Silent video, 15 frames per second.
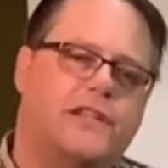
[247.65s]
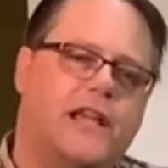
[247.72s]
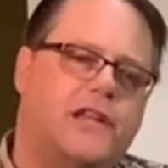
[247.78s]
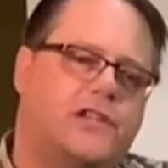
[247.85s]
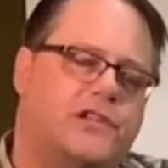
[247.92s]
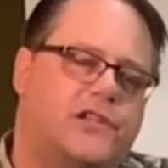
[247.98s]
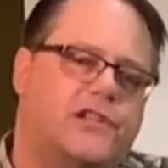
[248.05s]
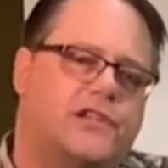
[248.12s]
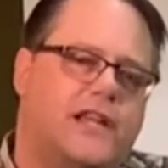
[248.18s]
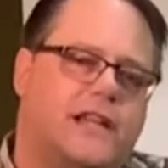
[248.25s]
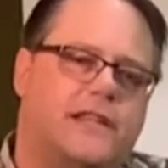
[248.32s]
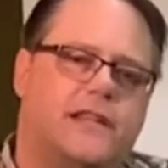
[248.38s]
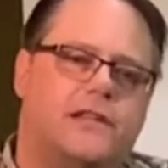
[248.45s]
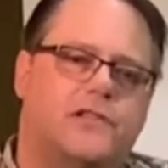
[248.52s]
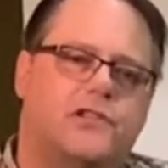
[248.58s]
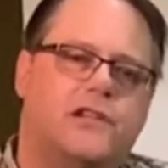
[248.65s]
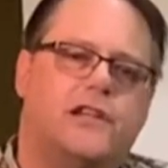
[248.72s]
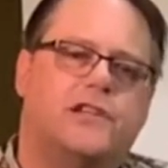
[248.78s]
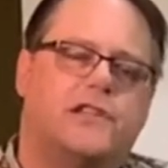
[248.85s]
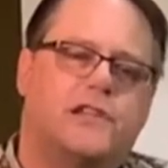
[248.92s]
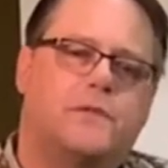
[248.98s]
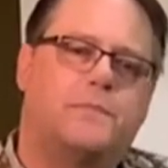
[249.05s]
they just said that
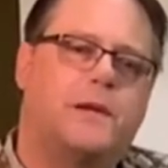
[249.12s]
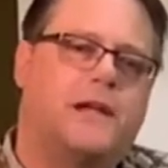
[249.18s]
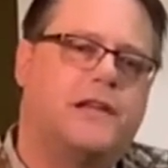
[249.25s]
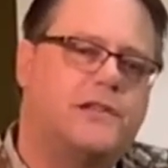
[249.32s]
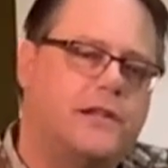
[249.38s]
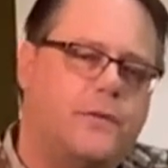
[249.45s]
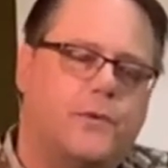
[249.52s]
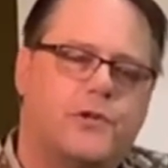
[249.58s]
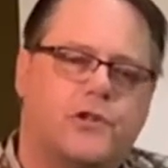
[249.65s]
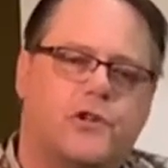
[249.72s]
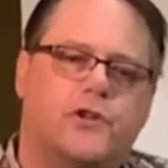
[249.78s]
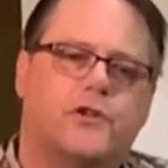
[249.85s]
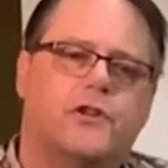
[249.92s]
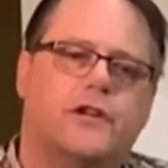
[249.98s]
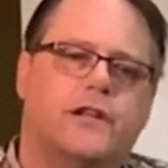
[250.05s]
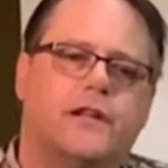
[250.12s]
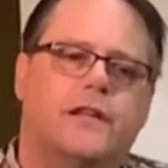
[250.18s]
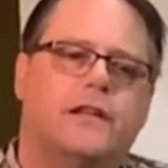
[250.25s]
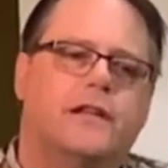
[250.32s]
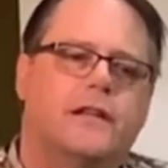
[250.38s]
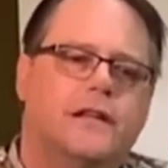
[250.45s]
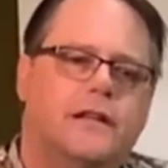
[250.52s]
Jesus, because he was
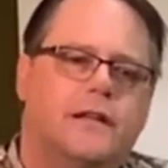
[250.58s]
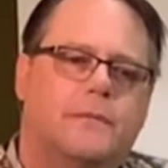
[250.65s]
good,